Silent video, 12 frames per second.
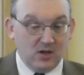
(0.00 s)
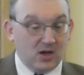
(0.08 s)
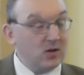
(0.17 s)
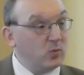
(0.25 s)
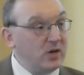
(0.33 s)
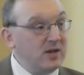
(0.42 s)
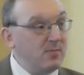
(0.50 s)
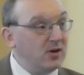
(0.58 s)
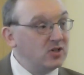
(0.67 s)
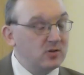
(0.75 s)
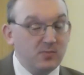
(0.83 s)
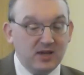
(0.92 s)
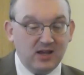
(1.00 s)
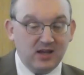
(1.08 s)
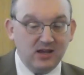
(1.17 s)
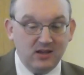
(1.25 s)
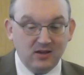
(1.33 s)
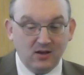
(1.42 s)
And we must
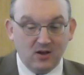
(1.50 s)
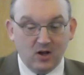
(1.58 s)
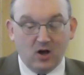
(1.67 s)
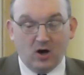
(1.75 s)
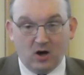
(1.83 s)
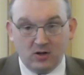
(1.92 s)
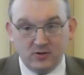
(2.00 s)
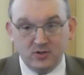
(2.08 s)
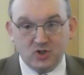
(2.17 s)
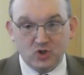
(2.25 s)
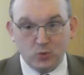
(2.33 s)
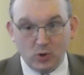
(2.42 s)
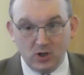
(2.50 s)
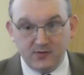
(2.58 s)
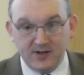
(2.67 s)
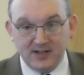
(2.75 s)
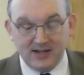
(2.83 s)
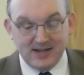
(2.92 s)
be
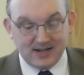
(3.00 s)
unswervingly